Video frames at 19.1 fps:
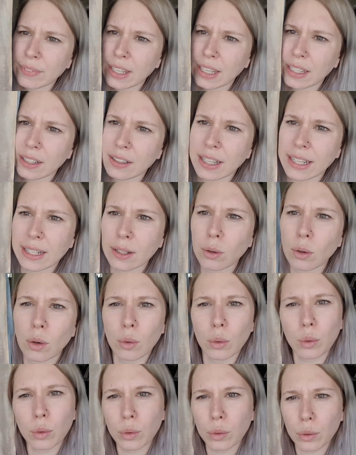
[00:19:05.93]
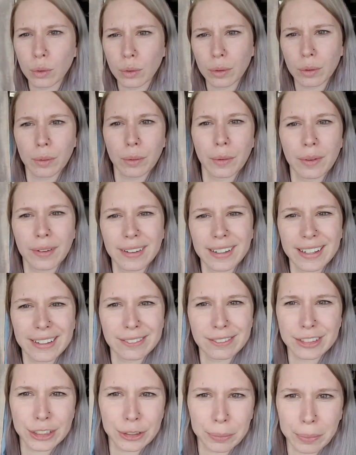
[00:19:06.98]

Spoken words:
And, like, who gives your